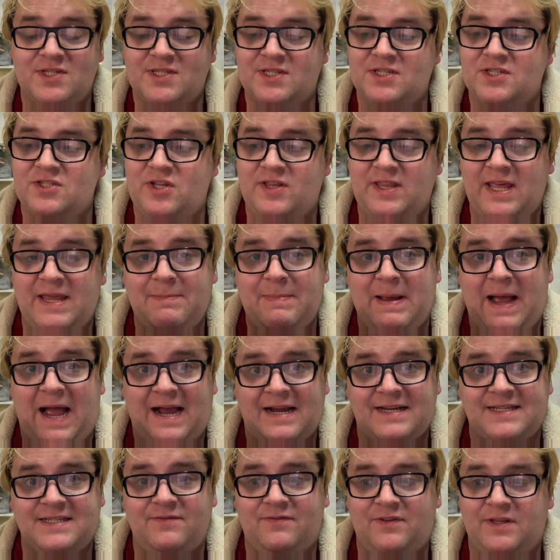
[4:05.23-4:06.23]
so they
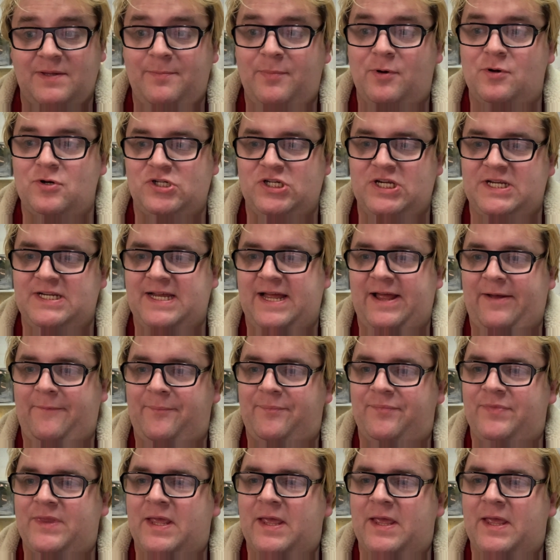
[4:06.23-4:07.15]
actively push it down.